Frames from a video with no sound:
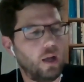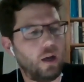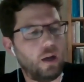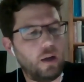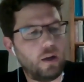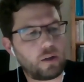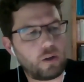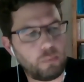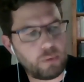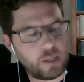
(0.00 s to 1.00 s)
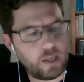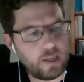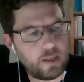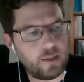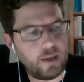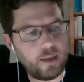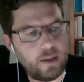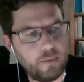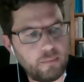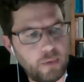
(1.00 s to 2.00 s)
uh, complicated
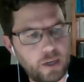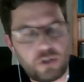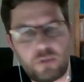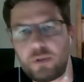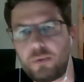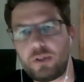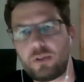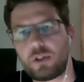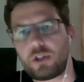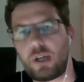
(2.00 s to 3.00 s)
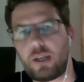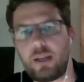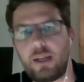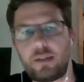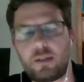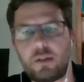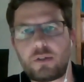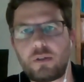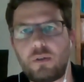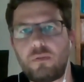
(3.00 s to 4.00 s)
than much of the research done later.
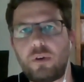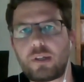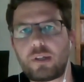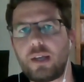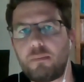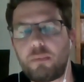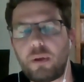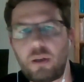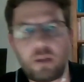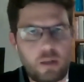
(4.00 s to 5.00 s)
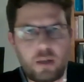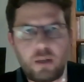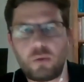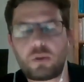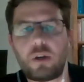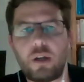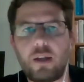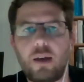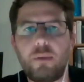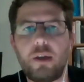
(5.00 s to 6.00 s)
So, for example, uh, Luchterhand,
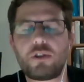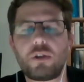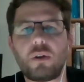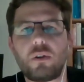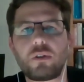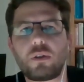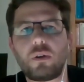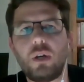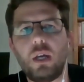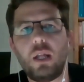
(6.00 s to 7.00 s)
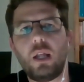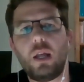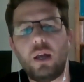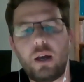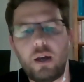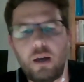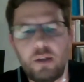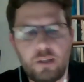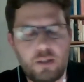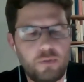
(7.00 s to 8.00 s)
I mentioned also, uh,
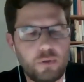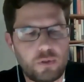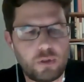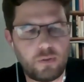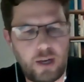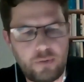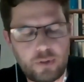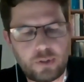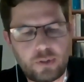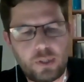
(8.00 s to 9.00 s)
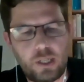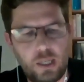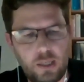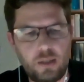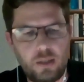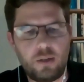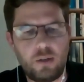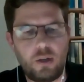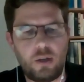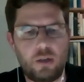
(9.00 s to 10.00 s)
interviewed survivors
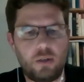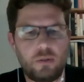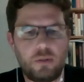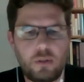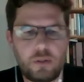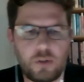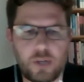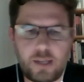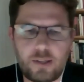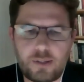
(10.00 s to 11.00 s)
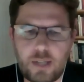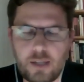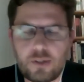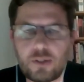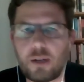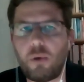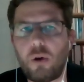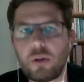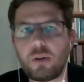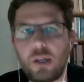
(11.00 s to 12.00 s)
in uh, United States, and
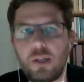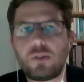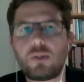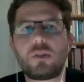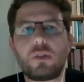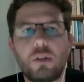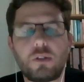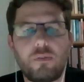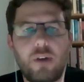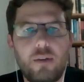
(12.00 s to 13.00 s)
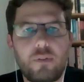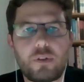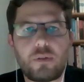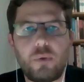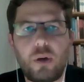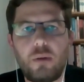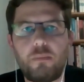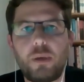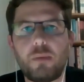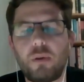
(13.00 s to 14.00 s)
among these uh, survivors were
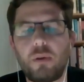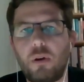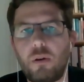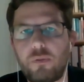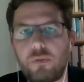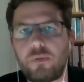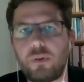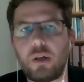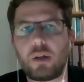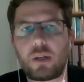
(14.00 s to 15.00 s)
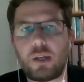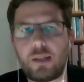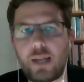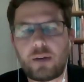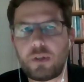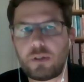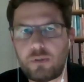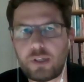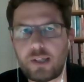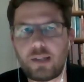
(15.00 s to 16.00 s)
people of uh, categories
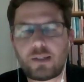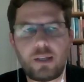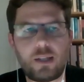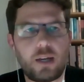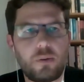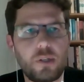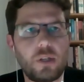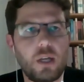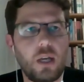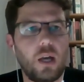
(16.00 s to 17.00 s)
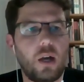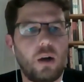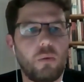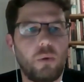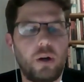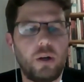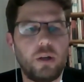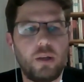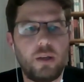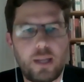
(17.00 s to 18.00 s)
of SS categories who were
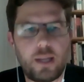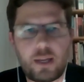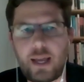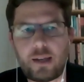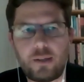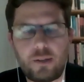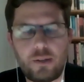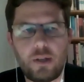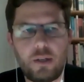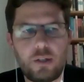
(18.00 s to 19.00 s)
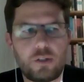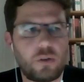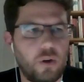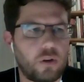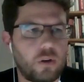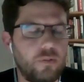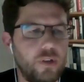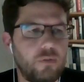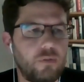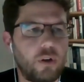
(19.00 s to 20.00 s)
neglected in
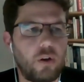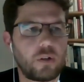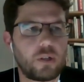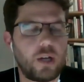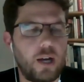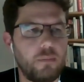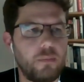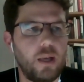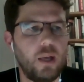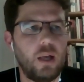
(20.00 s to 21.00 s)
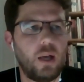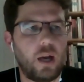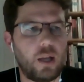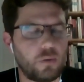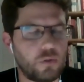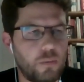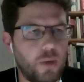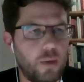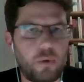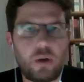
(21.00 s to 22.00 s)
historiography for a long time. I don't
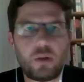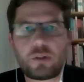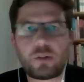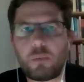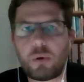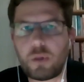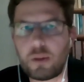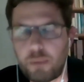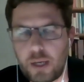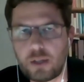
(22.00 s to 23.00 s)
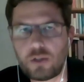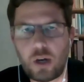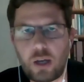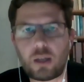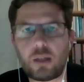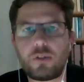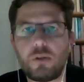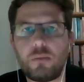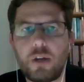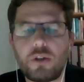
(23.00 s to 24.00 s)
remember someone with the pink triangle as
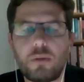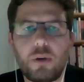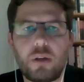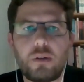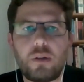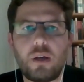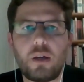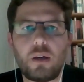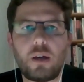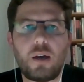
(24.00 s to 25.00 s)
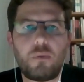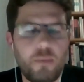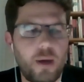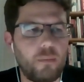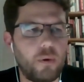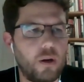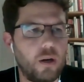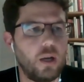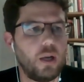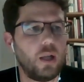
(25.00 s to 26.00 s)
you mentioned, but uh, I remember